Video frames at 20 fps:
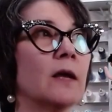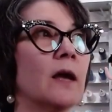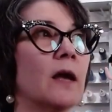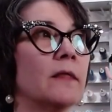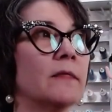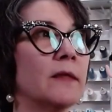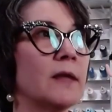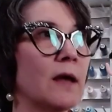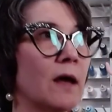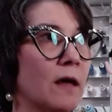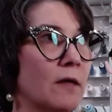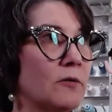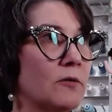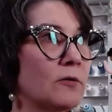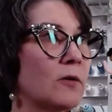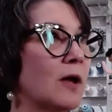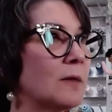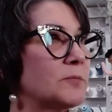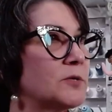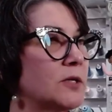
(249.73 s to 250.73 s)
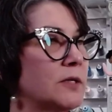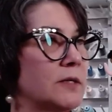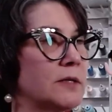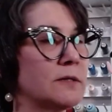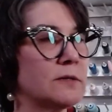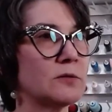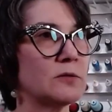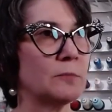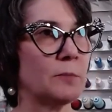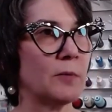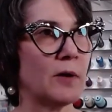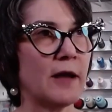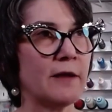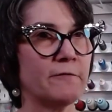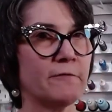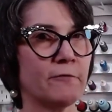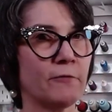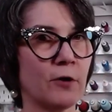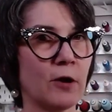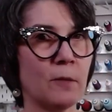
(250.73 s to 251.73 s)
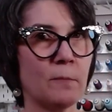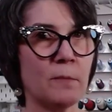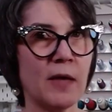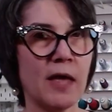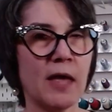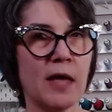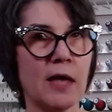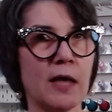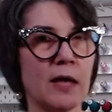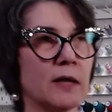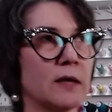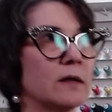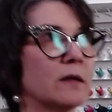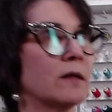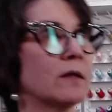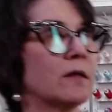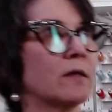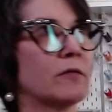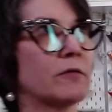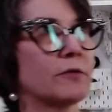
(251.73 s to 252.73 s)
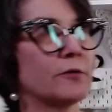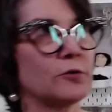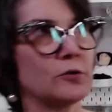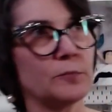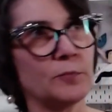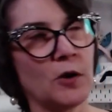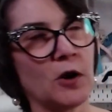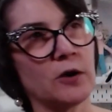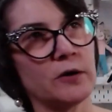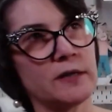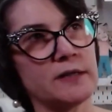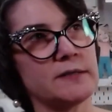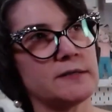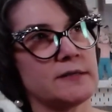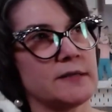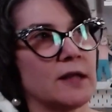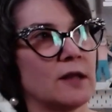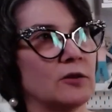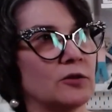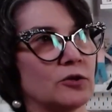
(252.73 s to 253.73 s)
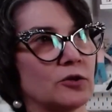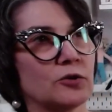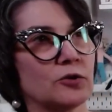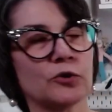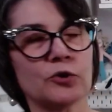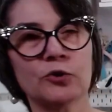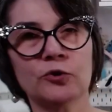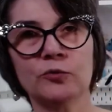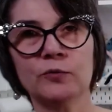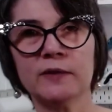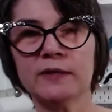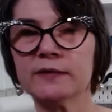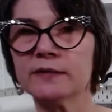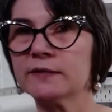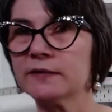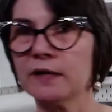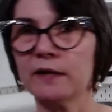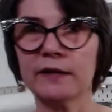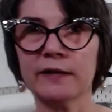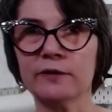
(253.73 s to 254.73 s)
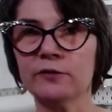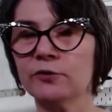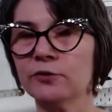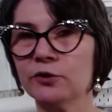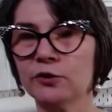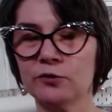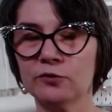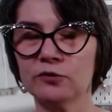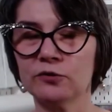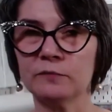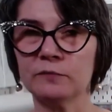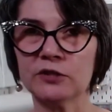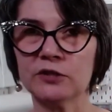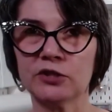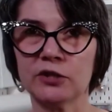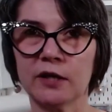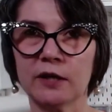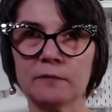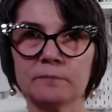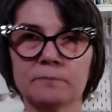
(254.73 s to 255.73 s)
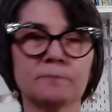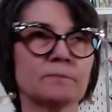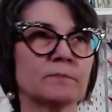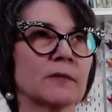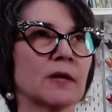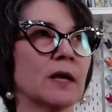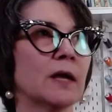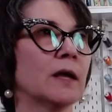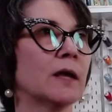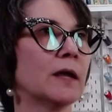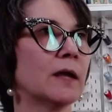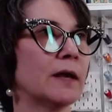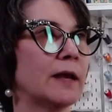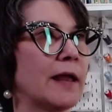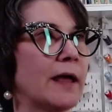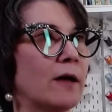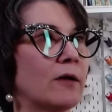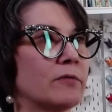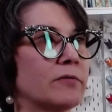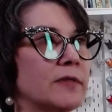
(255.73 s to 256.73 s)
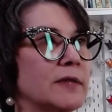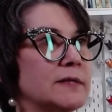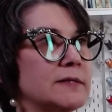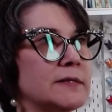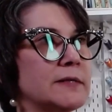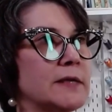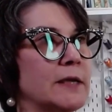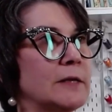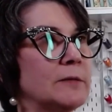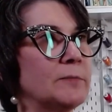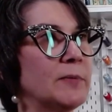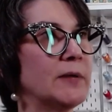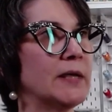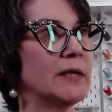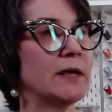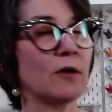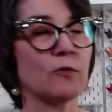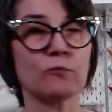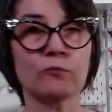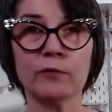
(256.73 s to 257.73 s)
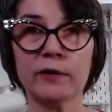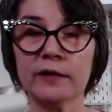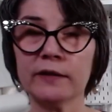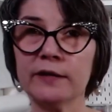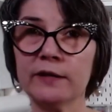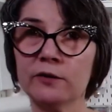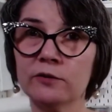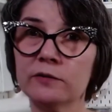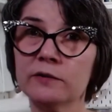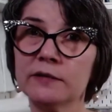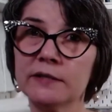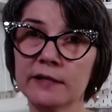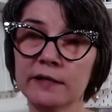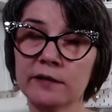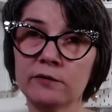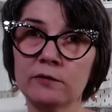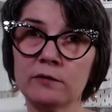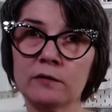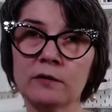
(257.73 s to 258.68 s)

The other option is to buy from a third-party seller who is selling their used machine. Now, this can be a really good deal,